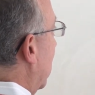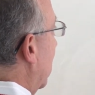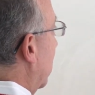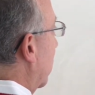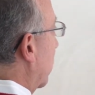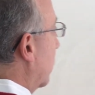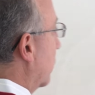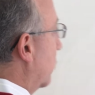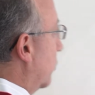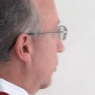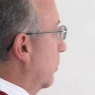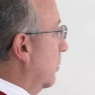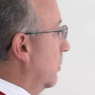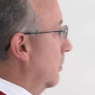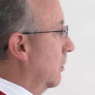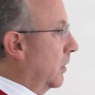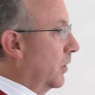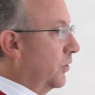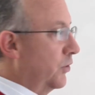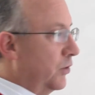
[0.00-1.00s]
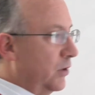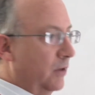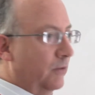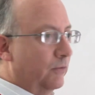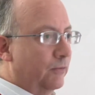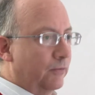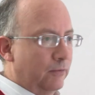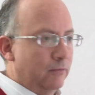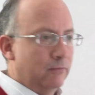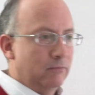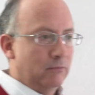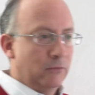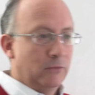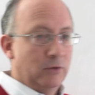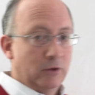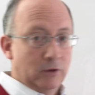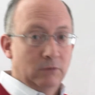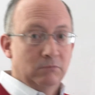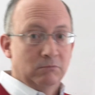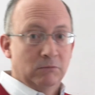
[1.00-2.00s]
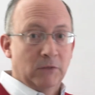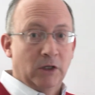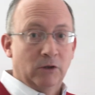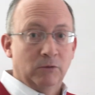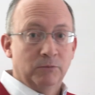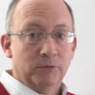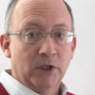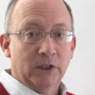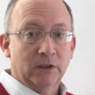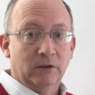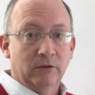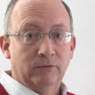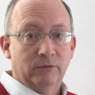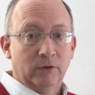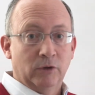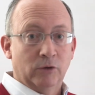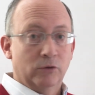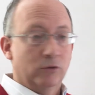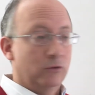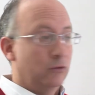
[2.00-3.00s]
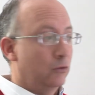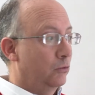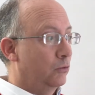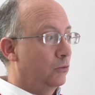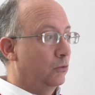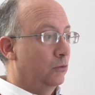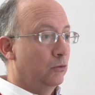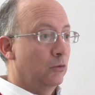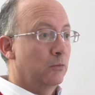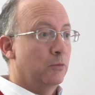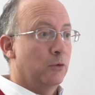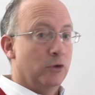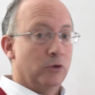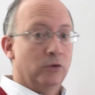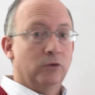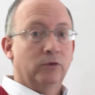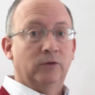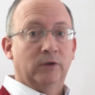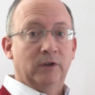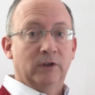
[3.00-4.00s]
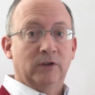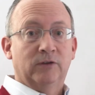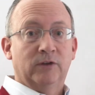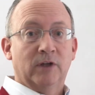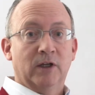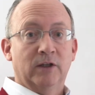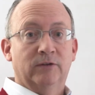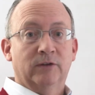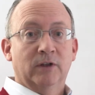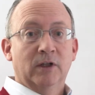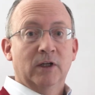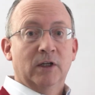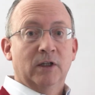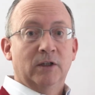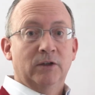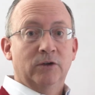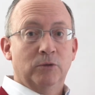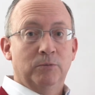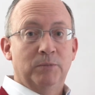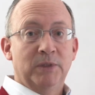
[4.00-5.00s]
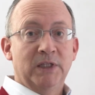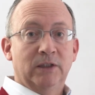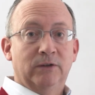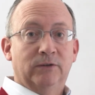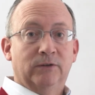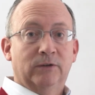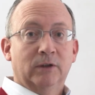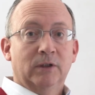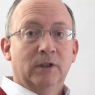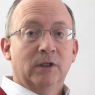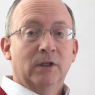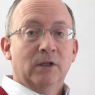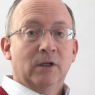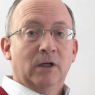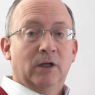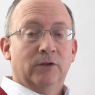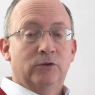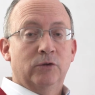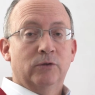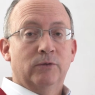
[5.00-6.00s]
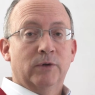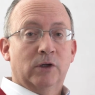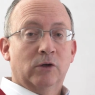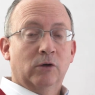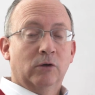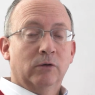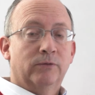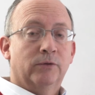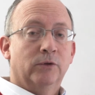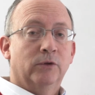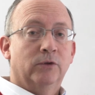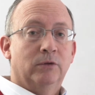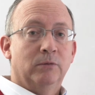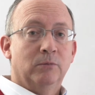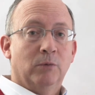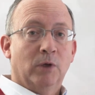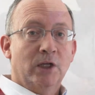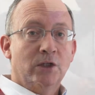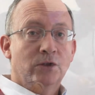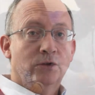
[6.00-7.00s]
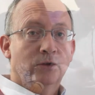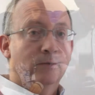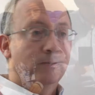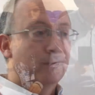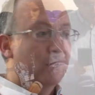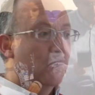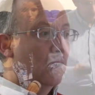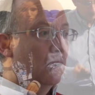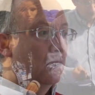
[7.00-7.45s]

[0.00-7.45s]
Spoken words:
in order to achieve that objective, in order to produce, in this case, the beats. As you recall from the simulation,